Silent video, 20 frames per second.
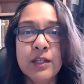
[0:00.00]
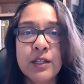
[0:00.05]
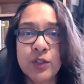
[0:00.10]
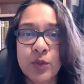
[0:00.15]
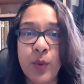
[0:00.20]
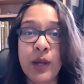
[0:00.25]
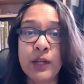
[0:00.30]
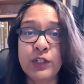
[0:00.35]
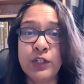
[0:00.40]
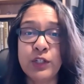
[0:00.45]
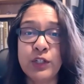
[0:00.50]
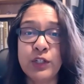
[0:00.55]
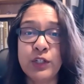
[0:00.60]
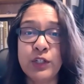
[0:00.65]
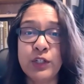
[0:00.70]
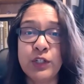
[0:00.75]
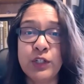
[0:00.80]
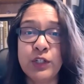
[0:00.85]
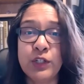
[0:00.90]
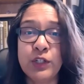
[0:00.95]
to actually
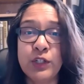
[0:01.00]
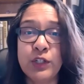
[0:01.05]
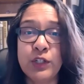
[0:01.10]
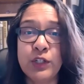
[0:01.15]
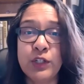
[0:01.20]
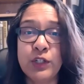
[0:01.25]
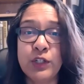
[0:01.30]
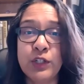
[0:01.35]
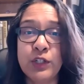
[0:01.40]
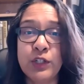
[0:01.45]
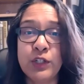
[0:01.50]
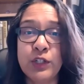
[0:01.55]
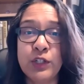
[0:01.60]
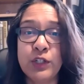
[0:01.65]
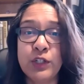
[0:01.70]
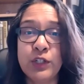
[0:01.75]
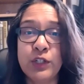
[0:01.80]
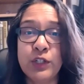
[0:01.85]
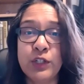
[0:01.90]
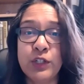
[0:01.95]
approach them
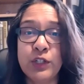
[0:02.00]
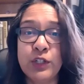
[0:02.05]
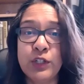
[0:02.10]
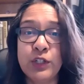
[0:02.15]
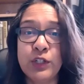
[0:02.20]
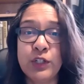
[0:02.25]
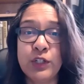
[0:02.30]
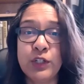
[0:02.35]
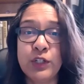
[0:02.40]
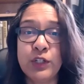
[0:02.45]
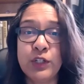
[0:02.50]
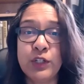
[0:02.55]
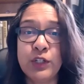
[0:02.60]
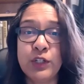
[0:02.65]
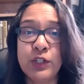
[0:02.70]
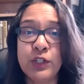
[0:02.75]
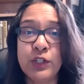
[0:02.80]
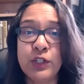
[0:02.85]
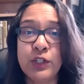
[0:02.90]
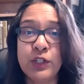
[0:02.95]
and get
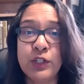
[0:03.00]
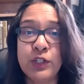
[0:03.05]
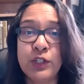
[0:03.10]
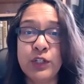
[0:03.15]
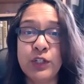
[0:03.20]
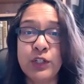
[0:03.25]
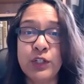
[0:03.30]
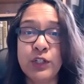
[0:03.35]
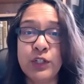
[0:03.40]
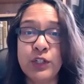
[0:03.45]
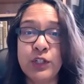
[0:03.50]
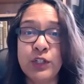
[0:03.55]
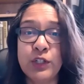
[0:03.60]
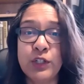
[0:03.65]
things done.